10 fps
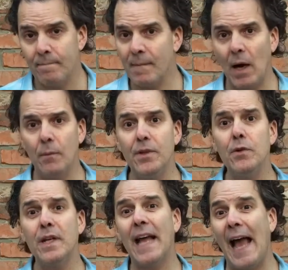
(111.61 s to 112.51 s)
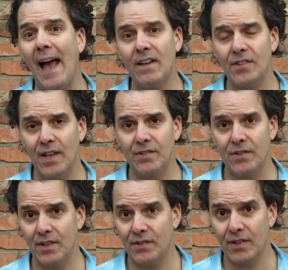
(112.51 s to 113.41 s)
Now, you can access
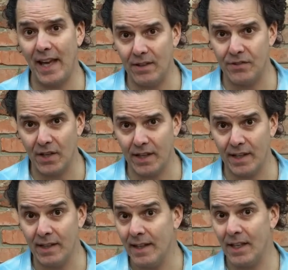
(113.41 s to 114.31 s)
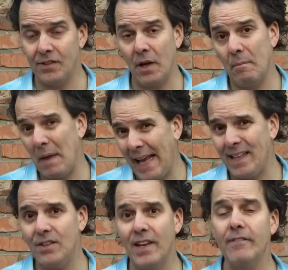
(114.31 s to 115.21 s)
this case study. It's a
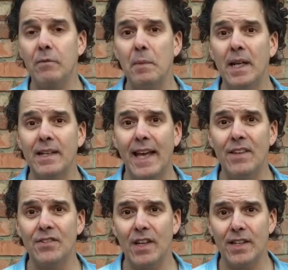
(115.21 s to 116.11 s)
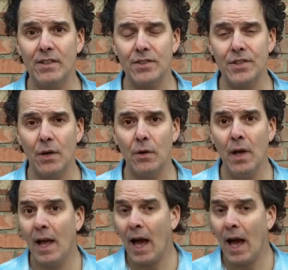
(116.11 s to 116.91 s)
87-minute case study or so.